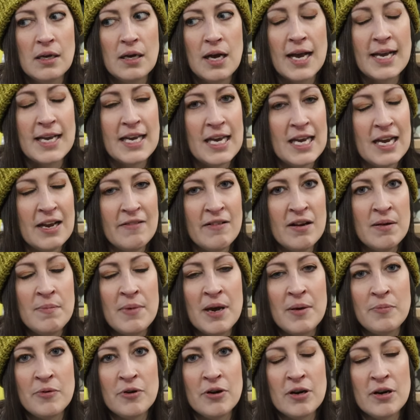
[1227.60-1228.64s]
I can't
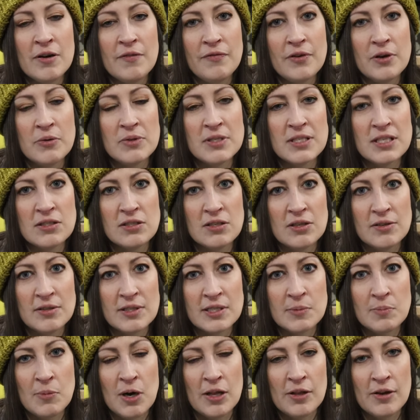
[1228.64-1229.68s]
remember if it was adult
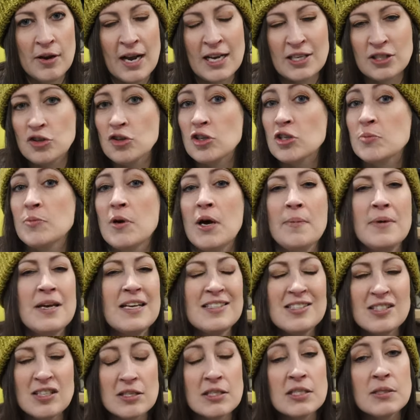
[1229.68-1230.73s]
small or extra small.
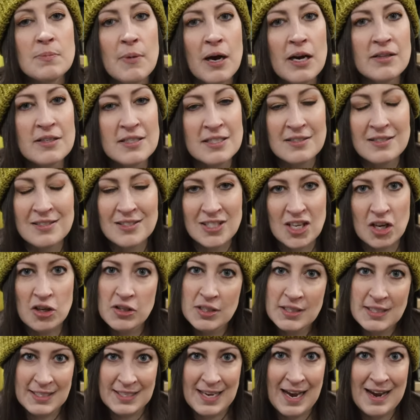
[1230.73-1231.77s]
It's the smallest
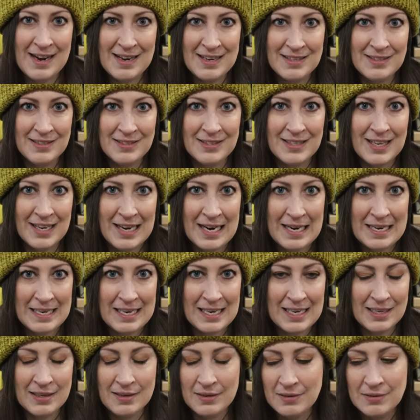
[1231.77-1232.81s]
adult size that I
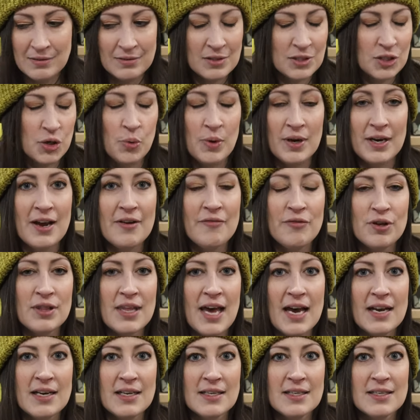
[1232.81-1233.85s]
knit. So whatever
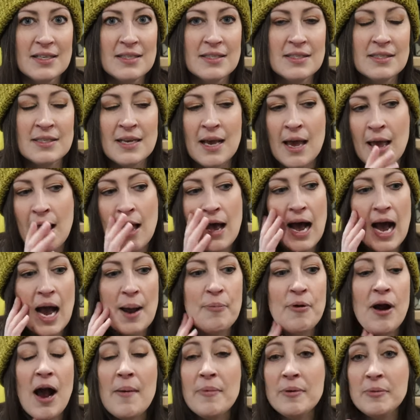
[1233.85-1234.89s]
that is. I
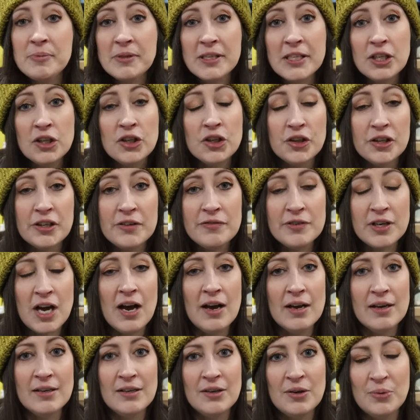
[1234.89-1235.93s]
probably could have
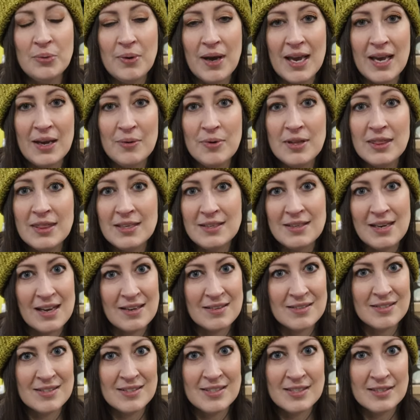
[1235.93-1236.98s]
gotten away with the
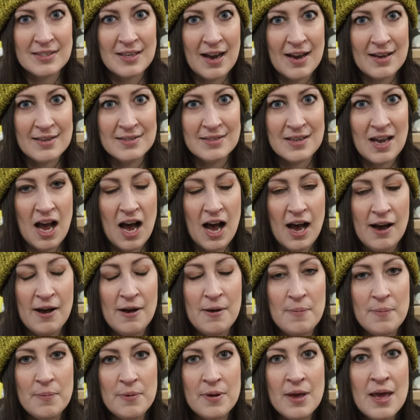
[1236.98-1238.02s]
next size
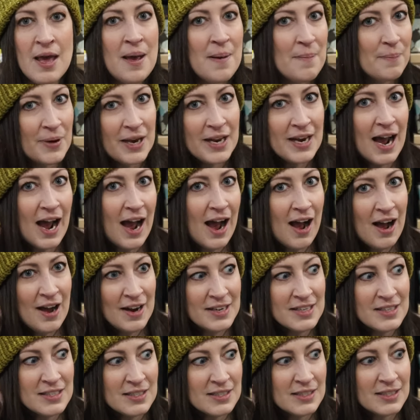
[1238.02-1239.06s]
up, but
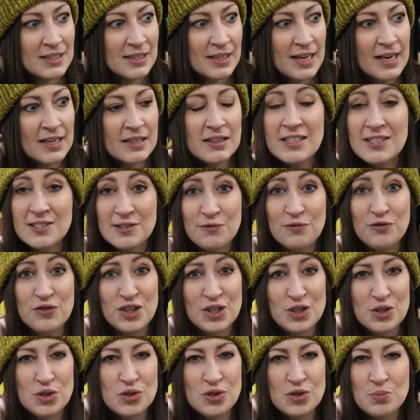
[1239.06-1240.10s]
honestly like this
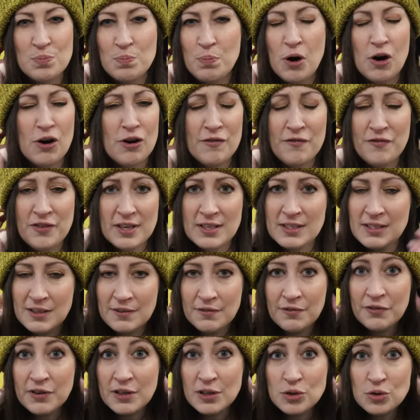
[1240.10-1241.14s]
feels perfect.
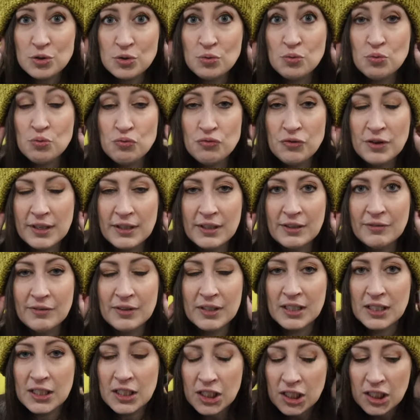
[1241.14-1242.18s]
It feels really
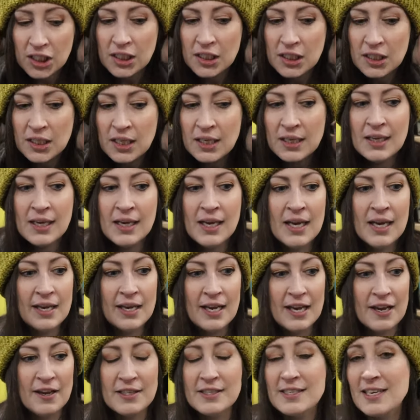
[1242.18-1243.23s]
really good
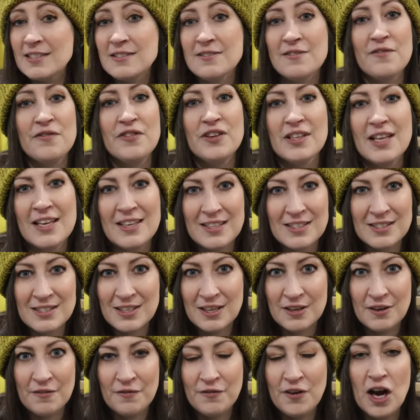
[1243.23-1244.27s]
it doesn't feel like it's
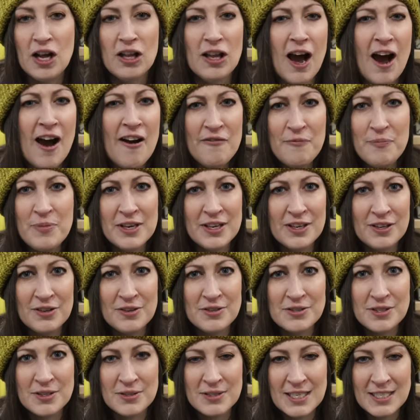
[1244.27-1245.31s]
going to fall off, but it
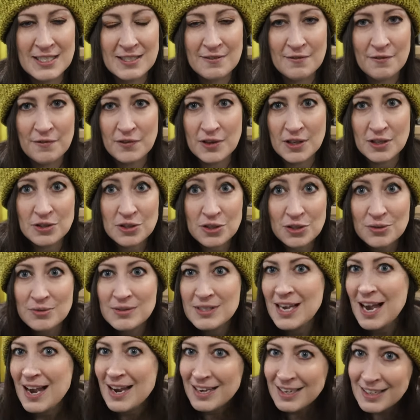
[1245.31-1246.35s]
also doesn't feel too
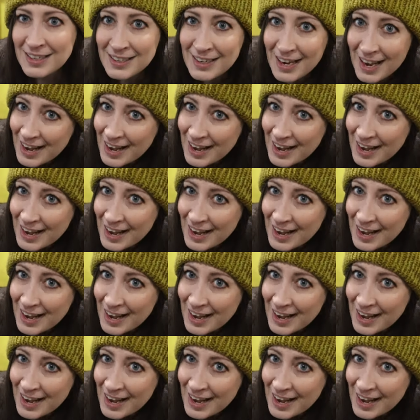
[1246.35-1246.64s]
tight.